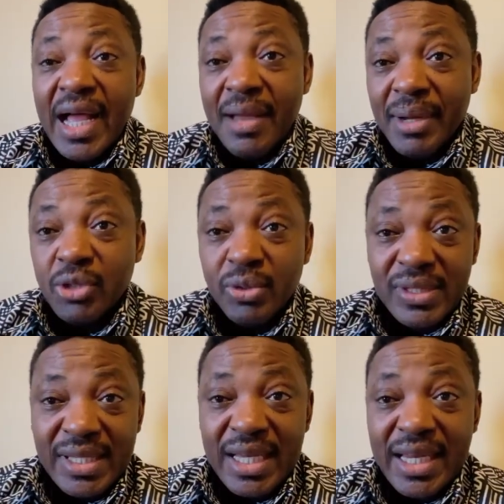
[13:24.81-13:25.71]
Ayabacho
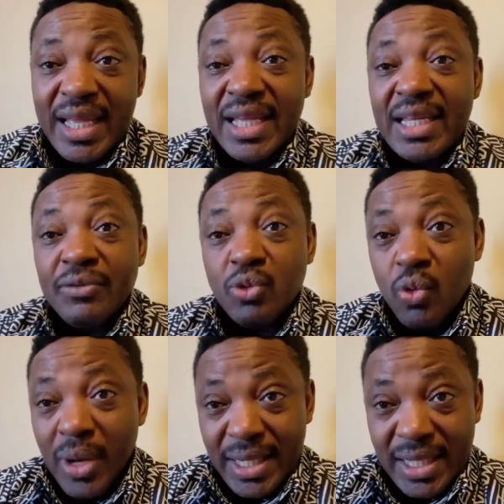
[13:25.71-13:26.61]
sent the ADF to
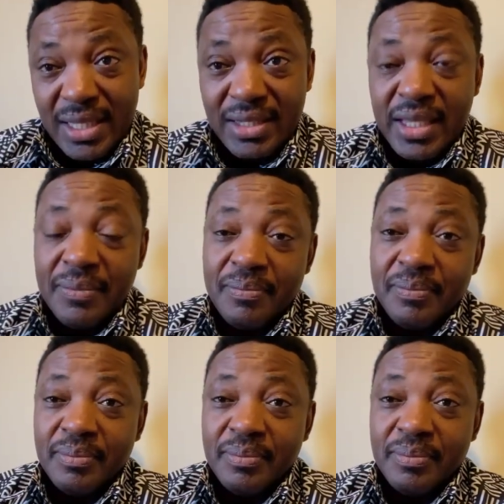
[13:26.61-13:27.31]
go and kill him.